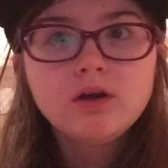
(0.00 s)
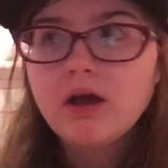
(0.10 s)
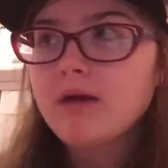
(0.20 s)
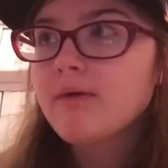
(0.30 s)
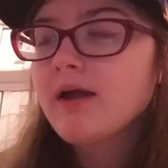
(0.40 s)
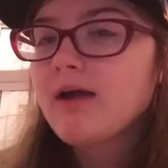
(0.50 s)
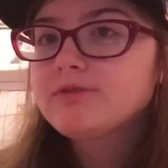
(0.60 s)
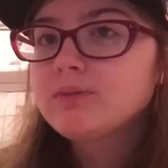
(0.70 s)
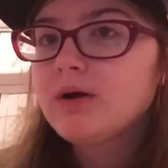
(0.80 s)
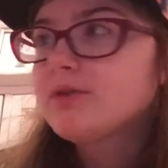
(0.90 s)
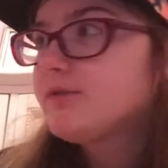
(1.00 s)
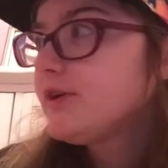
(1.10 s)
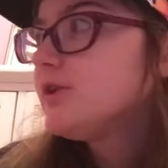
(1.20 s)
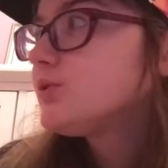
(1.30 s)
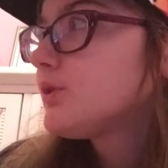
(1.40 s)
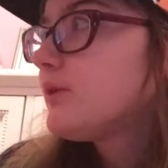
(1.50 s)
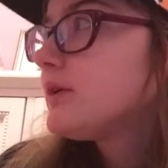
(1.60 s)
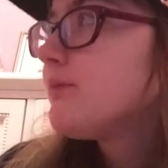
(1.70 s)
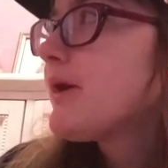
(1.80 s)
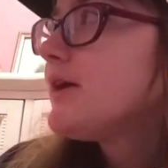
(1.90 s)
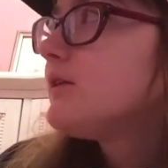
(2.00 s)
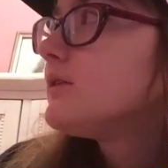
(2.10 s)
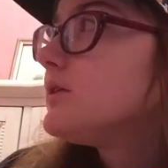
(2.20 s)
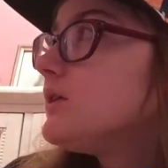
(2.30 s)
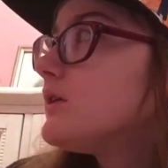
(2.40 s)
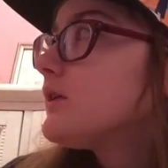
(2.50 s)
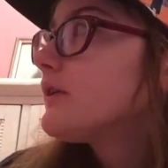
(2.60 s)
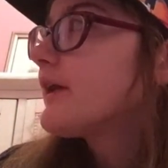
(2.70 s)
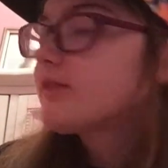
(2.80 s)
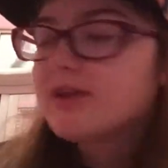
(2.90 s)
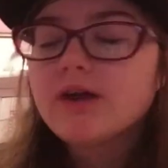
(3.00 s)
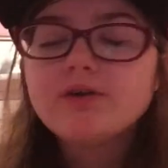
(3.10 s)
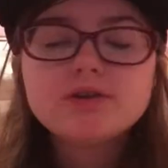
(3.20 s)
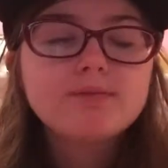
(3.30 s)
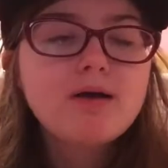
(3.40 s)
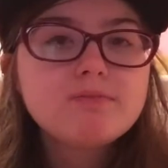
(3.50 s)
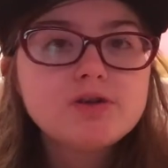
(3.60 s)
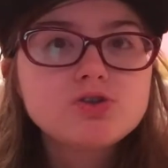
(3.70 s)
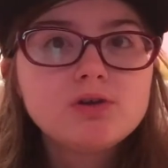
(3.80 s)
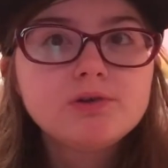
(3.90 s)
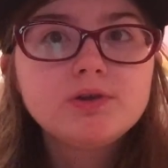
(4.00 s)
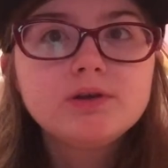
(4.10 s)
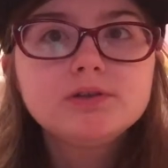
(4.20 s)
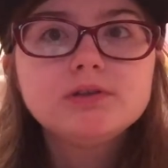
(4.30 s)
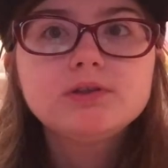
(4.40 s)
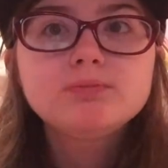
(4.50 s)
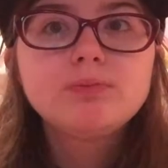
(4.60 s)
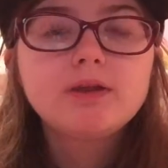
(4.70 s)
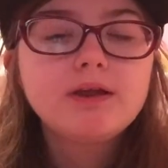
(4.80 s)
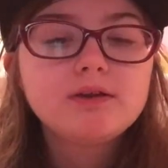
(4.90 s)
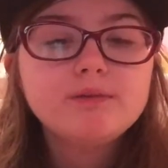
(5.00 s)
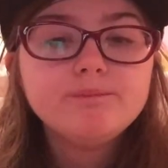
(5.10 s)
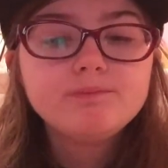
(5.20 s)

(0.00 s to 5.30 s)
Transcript: Um, I have some other videos I want to make, like theories about McJugger Nuggets, but like